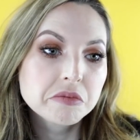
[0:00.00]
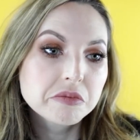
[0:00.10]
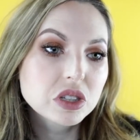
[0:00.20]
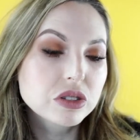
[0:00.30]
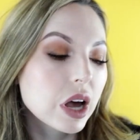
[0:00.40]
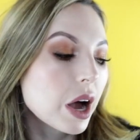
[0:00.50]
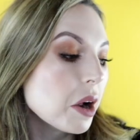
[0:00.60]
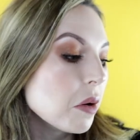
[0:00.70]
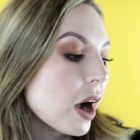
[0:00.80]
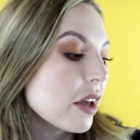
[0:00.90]
so
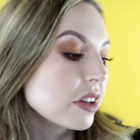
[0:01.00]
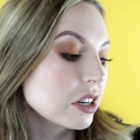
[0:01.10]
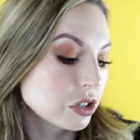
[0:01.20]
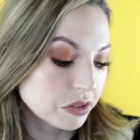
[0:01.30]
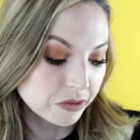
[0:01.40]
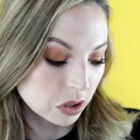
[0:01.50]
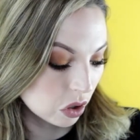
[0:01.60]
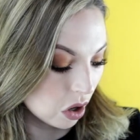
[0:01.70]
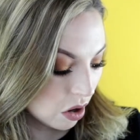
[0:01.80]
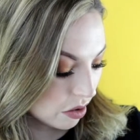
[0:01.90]
I think I just
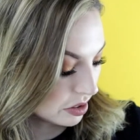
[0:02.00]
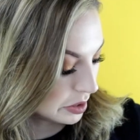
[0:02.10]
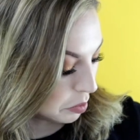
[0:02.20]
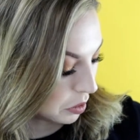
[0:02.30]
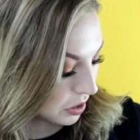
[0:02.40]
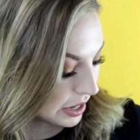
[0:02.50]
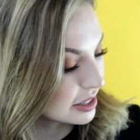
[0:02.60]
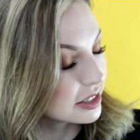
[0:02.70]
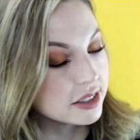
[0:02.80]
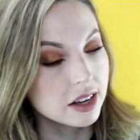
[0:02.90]
forgot, to be
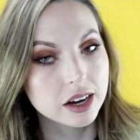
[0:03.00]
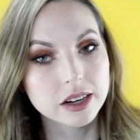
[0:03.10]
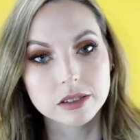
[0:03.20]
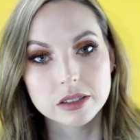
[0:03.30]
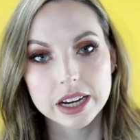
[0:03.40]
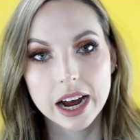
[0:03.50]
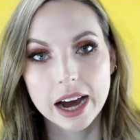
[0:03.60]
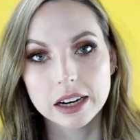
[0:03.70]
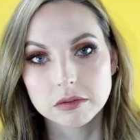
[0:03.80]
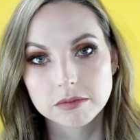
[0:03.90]
honest, that I already
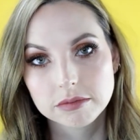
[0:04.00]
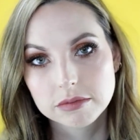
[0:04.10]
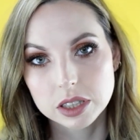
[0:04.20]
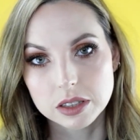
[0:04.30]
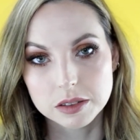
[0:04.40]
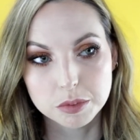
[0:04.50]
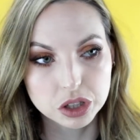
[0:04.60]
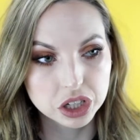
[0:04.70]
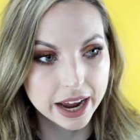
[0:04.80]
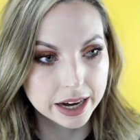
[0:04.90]
had tons of
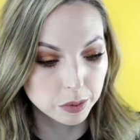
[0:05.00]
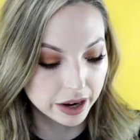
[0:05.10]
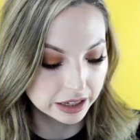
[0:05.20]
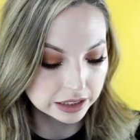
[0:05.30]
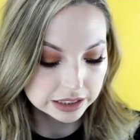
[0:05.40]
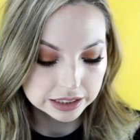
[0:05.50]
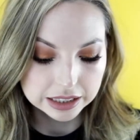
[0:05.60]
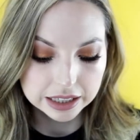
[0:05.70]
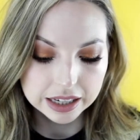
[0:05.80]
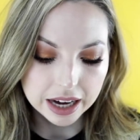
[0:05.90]
blusher anyway.
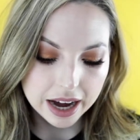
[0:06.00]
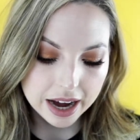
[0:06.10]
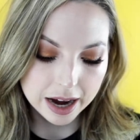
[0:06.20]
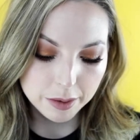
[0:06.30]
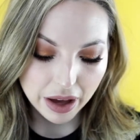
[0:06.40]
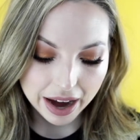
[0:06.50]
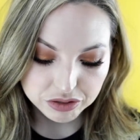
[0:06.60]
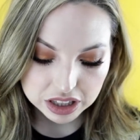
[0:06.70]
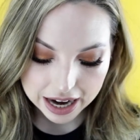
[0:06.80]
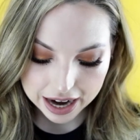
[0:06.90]

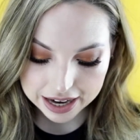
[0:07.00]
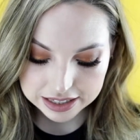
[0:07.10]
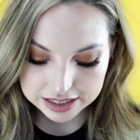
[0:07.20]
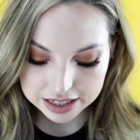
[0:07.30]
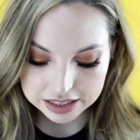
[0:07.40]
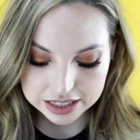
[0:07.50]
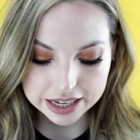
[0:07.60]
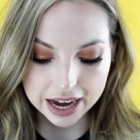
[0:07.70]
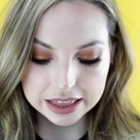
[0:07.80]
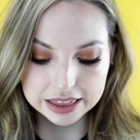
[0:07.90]
After that, I decided to
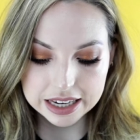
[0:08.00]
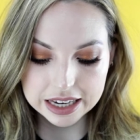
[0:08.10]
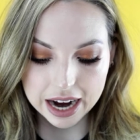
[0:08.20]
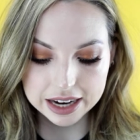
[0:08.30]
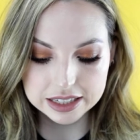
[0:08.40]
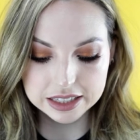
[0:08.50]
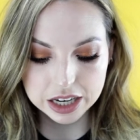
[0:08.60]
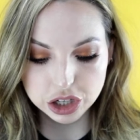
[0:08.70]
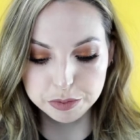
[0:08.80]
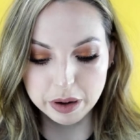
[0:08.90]
get the
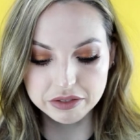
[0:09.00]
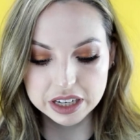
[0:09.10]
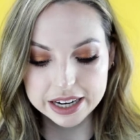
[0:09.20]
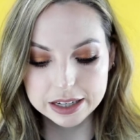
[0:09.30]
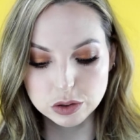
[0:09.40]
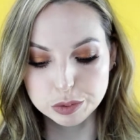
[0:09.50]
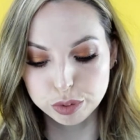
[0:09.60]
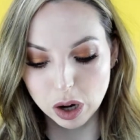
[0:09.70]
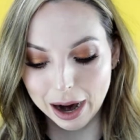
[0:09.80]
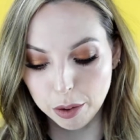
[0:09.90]
Anastasia Beverly Hills
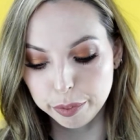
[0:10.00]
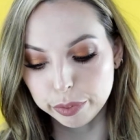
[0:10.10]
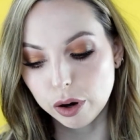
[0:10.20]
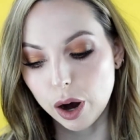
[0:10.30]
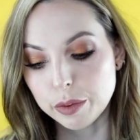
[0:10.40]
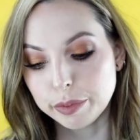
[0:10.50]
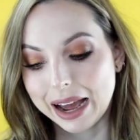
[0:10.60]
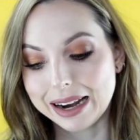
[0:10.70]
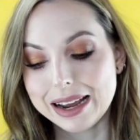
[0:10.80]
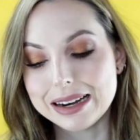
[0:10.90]
Brow Pro
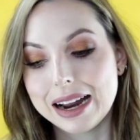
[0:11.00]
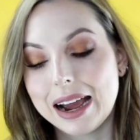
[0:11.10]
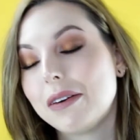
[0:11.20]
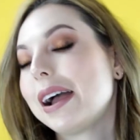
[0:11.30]
Palette. Now,